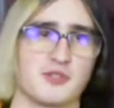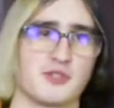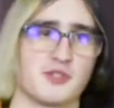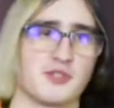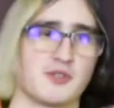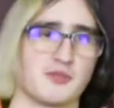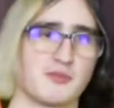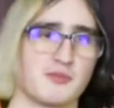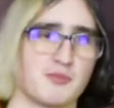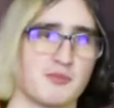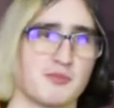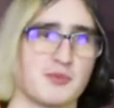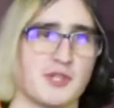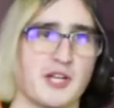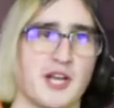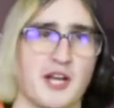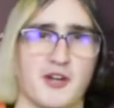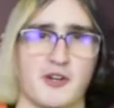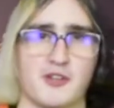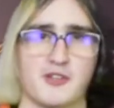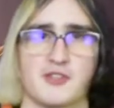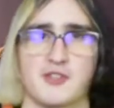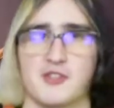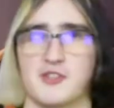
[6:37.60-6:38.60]
your
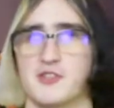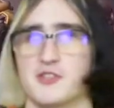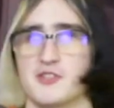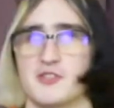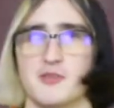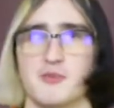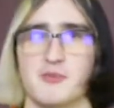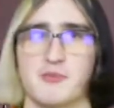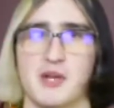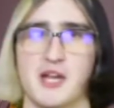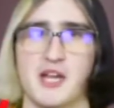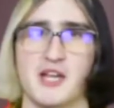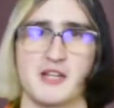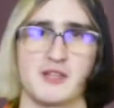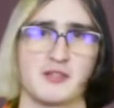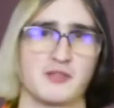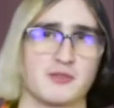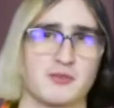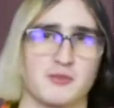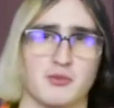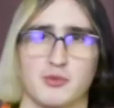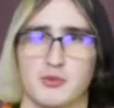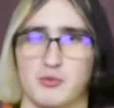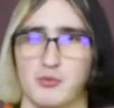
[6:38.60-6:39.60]
characters, your
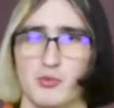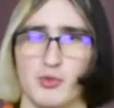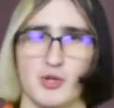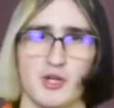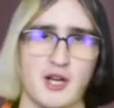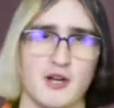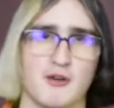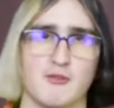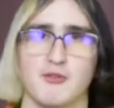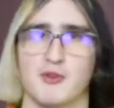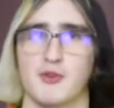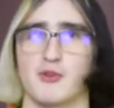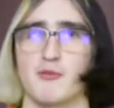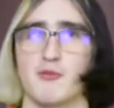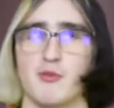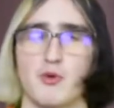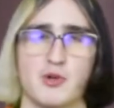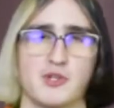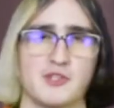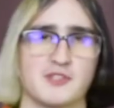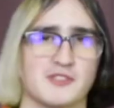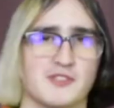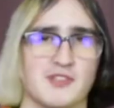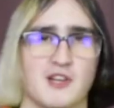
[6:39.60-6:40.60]
mains, whatever,
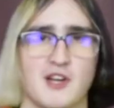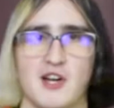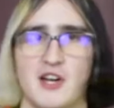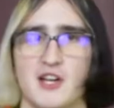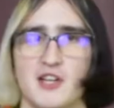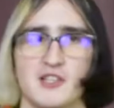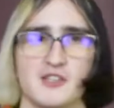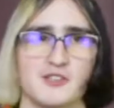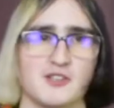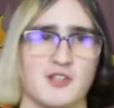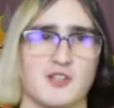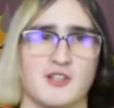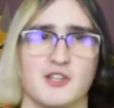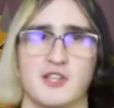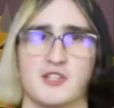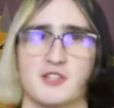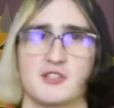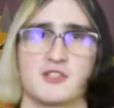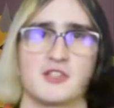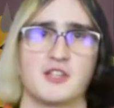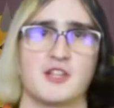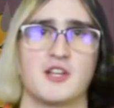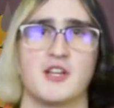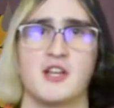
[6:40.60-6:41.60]
voice lines, all that
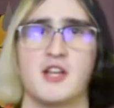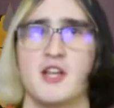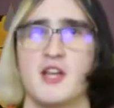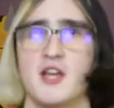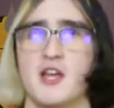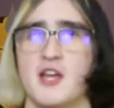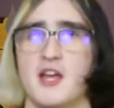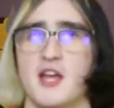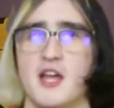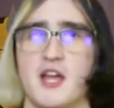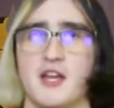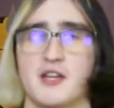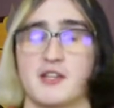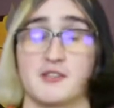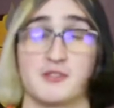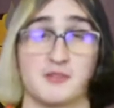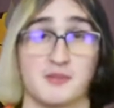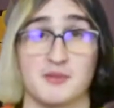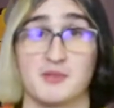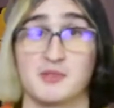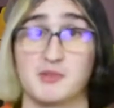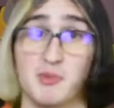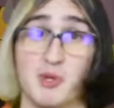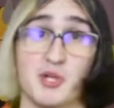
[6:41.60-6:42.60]
shit, and
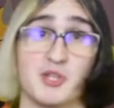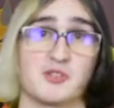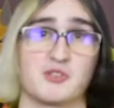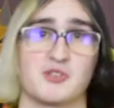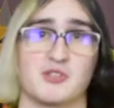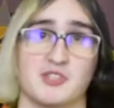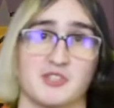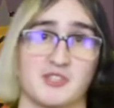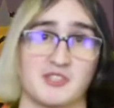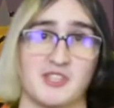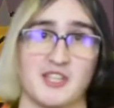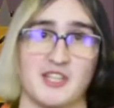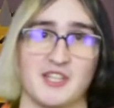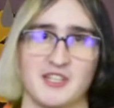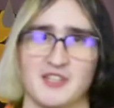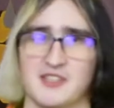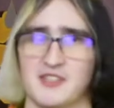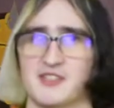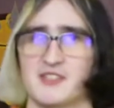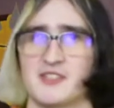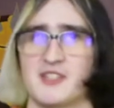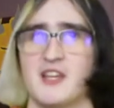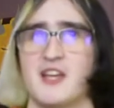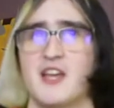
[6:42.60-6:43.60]
especially the
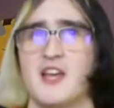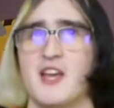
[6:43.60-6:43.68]
skins.